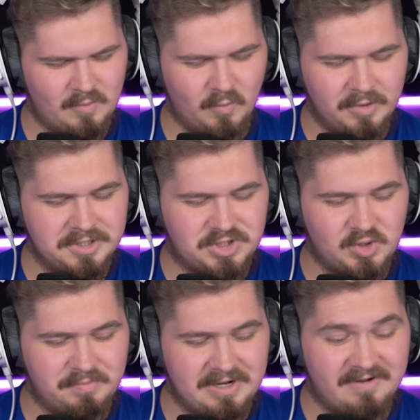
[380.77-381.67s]
on. Would
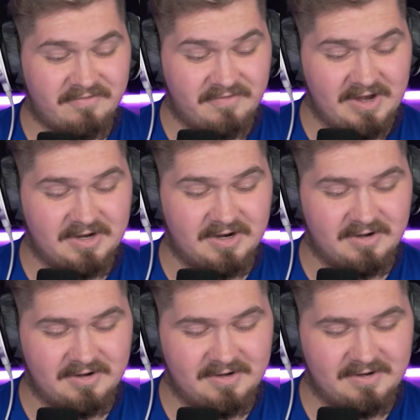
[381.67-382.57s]
you be
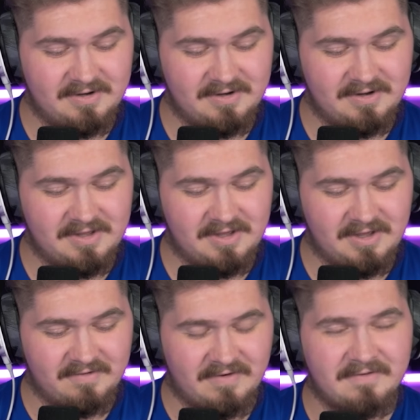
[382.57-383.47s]
offended
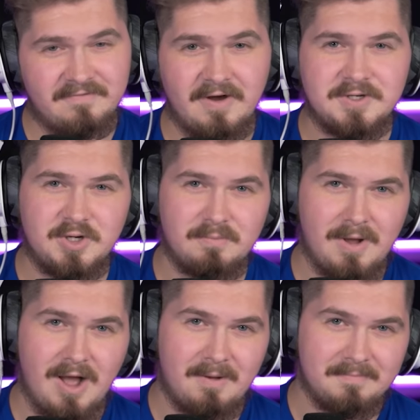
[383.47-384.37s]
if I your
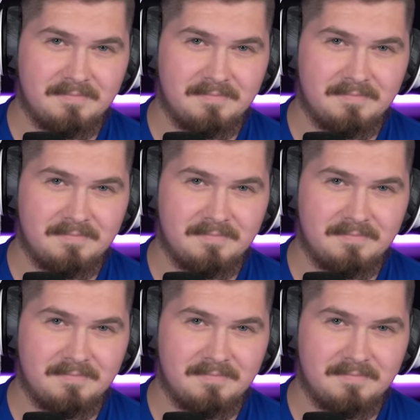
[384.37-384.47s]
mom?